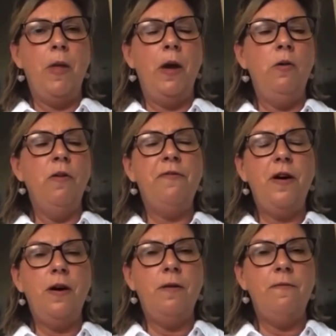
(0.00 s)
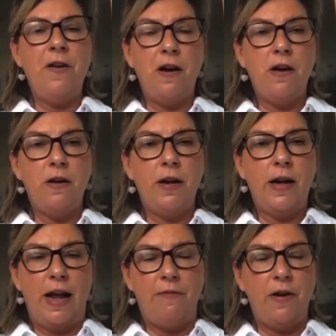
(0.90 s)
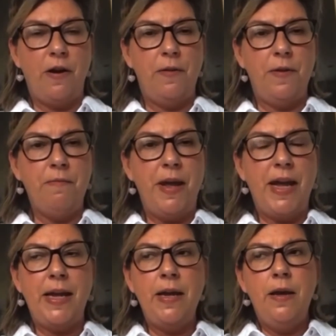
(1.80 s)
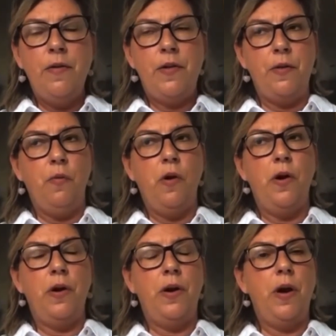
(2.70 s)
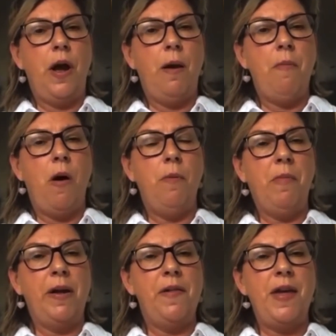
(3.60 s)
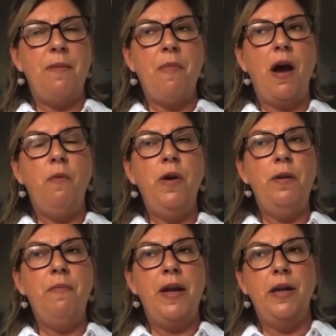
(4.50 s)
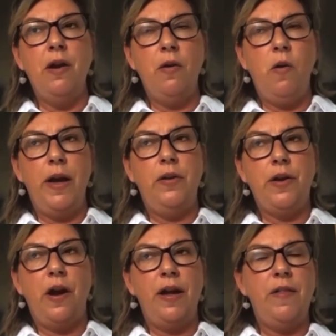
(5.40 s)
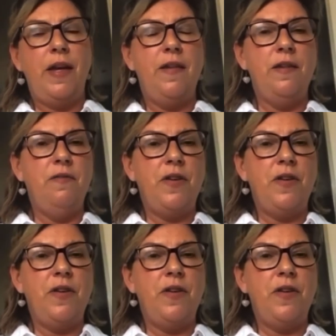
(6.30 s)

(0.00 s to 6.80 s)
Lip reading: who were far cleverer than me to work on my team. I will admit, you know, I'm quite good at ideas and